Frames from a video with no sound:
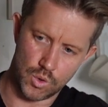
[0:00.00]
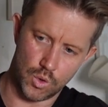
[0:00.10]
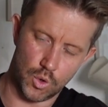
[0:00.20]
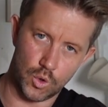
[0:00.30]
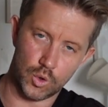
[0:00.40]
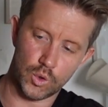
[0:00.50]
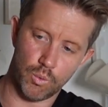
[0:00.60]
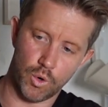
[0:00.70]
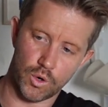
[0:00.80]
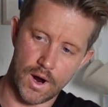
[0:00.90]
all the
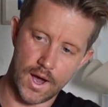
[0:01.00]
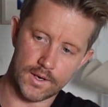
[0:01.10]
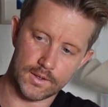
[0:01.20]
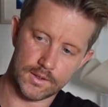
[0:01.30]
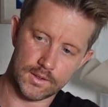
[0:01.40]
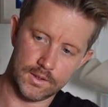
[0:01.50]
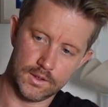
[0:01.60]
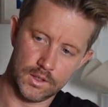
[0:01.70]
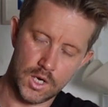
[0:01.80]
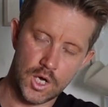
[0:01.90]
water out.
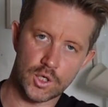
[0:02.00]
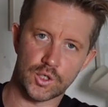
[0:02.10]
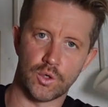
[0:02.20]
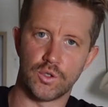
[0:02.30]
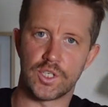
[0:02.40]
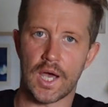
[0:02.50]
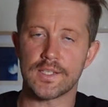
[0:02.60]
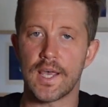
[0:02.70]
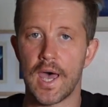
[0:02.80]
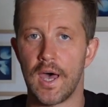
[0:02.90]
So you
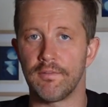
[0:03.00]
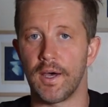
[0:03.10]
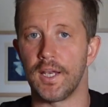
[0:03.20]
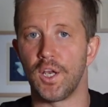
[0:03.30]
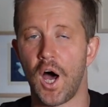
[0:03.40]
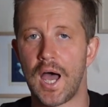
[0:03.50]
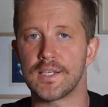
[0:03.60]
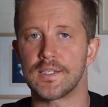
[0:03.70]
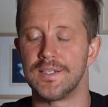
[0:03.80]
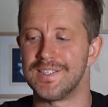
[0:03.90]
just have a
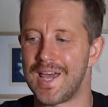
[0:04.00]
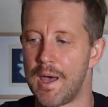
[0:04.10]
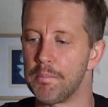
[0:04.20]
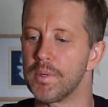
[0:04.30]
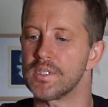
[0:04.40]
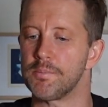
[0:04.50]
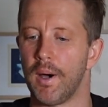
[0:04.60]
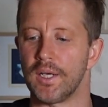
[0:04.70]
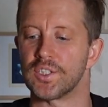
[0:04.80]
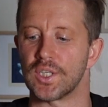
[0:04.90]
nice damp
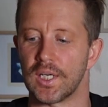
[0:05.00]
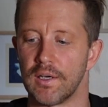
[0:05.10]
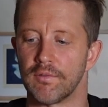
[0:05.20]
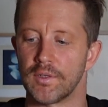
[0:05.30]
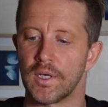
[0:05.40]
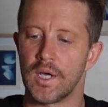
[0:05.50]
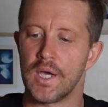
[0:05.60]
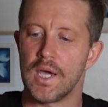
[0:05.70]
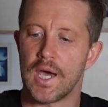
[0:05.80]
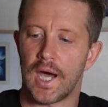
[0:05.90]
sponge left.
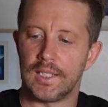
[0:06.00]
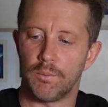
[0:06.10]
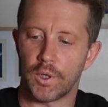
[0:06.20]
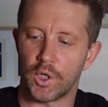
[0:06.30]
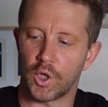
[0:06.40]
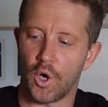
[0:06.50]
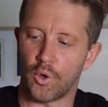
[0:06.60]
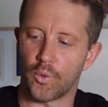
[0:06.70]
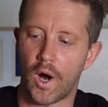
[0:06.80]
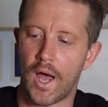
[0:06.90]
And then we're going to
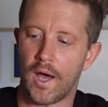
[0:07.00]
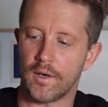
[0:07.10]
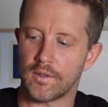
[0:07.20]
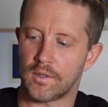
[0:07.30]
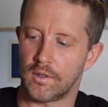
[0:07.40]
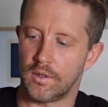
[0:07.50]
go around